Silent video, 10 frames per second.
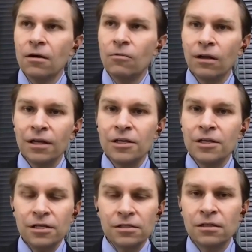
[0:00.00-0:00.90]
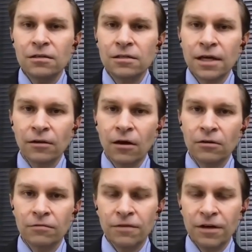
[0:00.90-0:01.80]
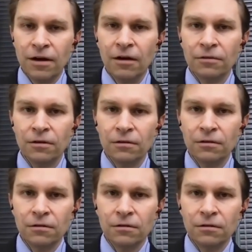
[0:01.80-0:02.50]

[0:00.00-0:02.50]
Well, in yeast, it didn't take long to figure out that